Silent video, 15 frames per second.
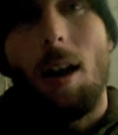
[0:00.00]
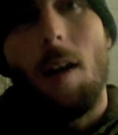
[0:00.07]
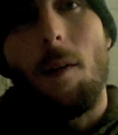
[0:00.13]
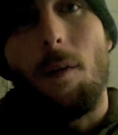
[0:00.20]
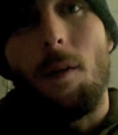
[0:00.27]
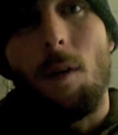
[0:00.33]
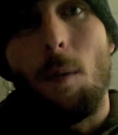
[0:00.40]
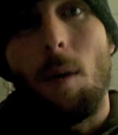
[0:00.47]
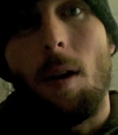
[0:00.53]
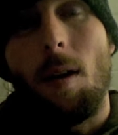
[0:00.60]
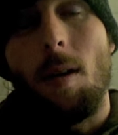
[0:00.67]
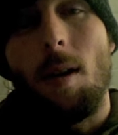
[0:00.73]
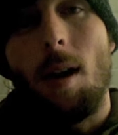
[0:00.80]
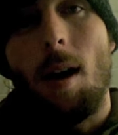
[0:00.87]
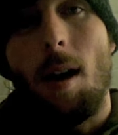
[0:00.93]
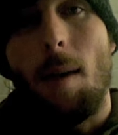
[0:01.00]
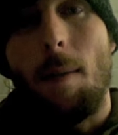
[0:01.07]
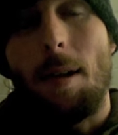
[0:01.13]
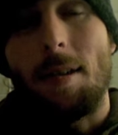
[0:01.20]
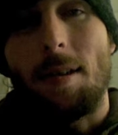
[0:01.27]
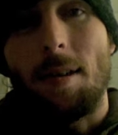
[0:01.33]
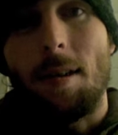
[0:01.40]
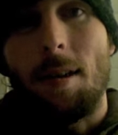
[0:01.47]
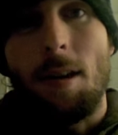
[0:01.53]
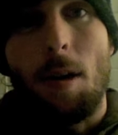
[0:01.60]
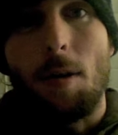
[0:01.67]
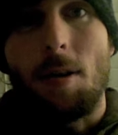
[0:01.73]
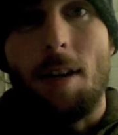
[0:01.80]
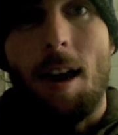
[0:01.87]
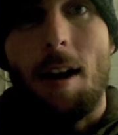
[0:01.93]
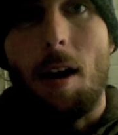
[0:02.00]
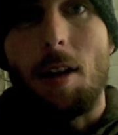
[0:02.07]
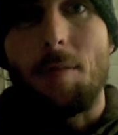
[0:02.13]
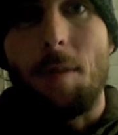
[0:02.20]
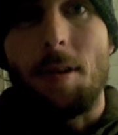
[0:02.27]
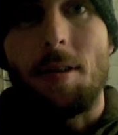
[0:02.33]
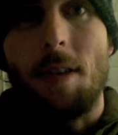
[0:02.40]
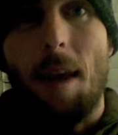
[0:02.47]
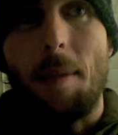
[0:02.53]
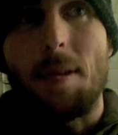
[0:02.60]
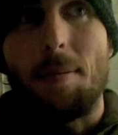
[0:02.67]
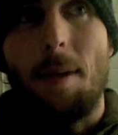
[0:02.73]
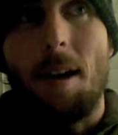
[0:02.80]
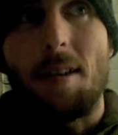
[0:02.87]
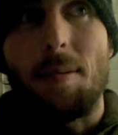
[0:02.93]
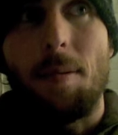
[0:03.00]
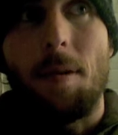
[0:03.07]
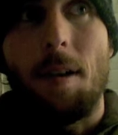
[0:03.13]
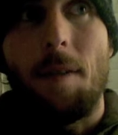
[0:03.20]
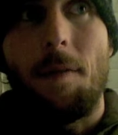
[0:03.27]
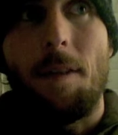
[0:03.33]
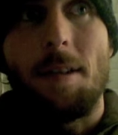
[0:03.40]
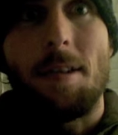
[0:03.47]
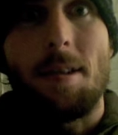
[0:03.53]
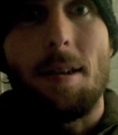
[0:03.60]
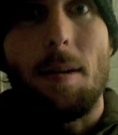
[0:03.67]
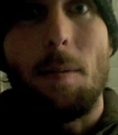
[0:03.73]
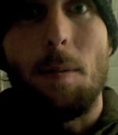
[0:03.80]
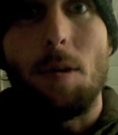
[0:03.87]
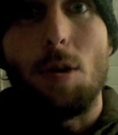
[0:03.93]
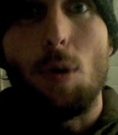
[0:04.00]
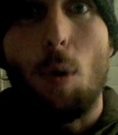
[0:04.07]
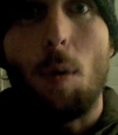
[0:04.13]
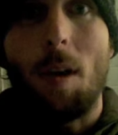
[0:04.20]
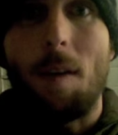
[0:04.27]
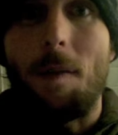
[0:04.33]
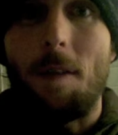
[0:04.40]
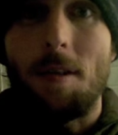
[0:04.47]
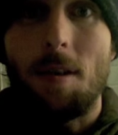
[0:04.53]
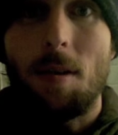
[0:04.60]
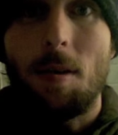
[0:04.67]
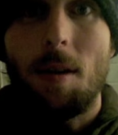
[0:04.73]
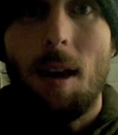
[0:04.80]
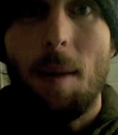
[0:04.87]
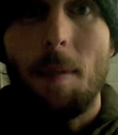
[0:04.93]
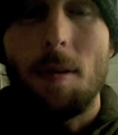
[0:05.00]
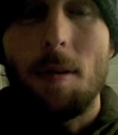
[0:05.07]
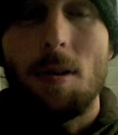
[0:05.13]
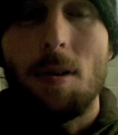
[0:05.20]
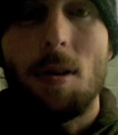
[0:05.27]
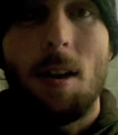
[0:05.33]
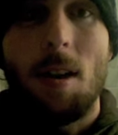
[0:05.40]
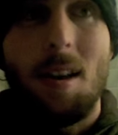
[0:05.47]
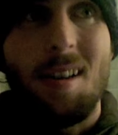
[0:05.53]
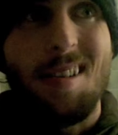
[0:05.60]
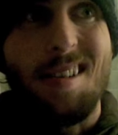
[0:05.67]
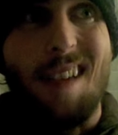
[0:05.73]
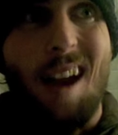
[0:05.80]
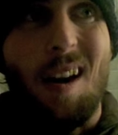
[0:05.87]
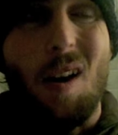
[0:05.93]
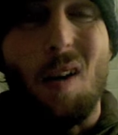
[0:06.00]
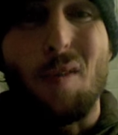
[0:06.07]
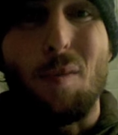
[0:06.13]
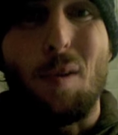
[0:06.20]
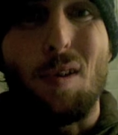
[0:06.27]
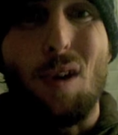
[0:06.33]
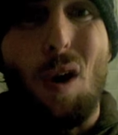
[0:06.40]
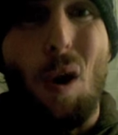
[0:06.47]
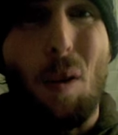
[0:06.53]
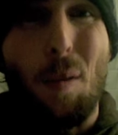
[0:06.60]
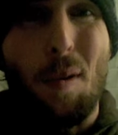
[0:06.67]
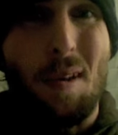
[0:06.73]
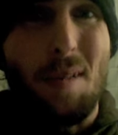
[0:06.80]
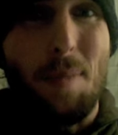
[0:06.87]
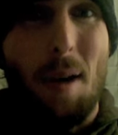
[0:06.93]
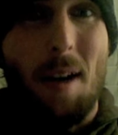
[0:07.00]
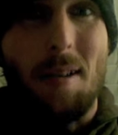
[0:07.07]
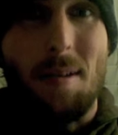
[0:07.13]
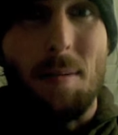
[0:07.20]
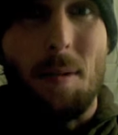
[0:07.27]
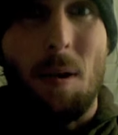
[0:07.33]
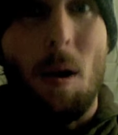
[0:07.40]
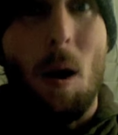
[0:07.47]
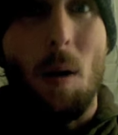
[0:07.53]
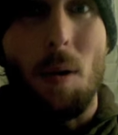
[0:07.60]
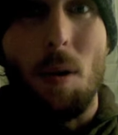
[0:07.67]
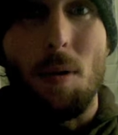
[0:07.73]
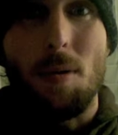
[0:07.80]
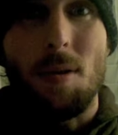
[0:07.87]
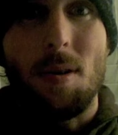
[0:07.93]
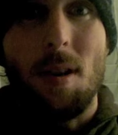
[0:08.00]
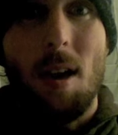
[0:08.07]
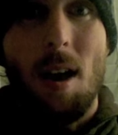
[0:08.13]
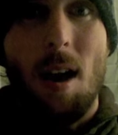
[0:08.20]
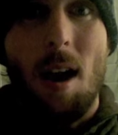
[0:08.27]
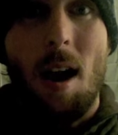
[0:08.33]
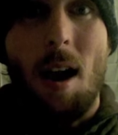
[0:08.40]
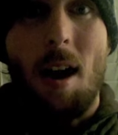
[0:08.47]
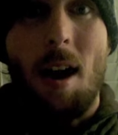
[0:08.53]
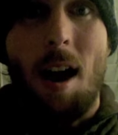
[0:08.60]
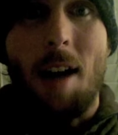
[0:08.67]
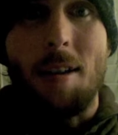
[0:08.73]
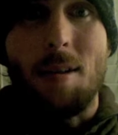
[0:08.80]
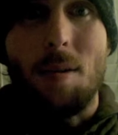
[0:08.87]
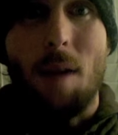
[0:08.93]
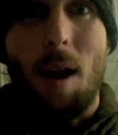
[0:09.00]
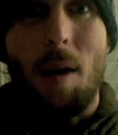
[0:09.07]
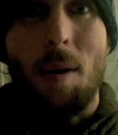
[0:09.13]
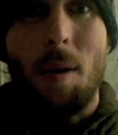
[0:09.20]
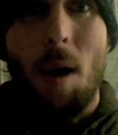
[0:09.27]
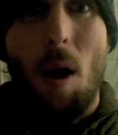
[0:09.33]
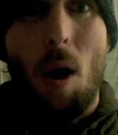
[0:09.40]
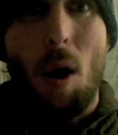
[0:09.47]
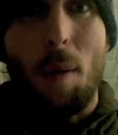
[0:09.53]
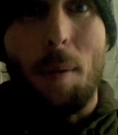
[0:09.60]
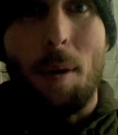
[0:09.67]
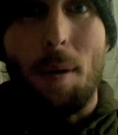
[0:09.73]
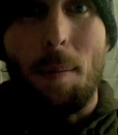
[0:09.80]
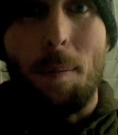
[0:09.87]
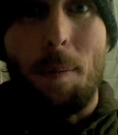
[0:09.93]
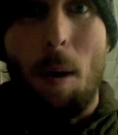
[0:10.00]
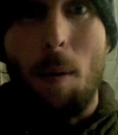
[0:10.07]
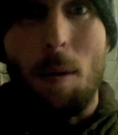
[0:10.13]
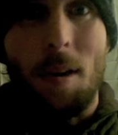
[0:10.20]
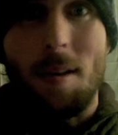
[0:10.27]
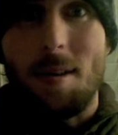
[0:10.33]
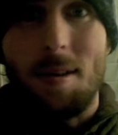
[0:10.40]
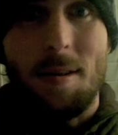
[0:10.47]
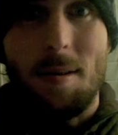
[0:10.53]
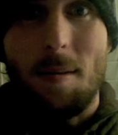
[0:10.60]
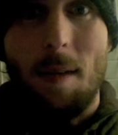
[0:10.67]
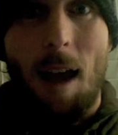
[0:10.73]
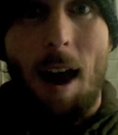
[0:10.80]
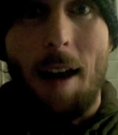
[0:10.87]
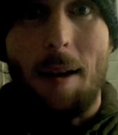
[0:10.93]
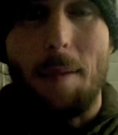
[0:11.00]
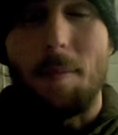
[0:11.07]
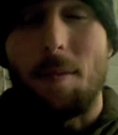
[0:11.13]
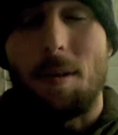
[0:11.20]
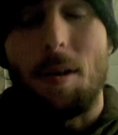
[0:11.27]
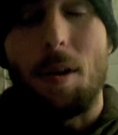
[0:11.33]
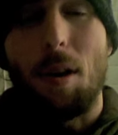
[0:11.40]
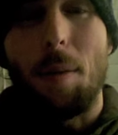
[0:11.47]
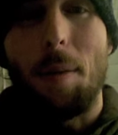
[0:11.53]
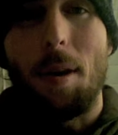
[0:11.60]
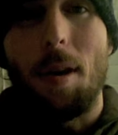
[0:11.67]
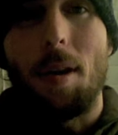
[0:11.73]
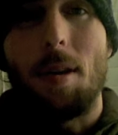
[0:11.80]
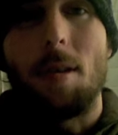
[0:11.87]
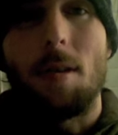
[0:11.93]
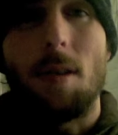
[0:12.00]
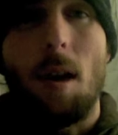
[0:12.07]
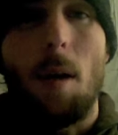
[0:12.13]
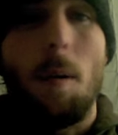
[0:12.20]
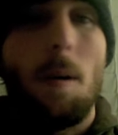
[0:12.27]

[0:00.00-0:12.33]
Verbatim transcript: if you will, um, as you know, stack on as much damage as possible. If it's majority physical damage, stack on as much armor as possible. All those uh, Icecrown armor bonus items are going to be good. So,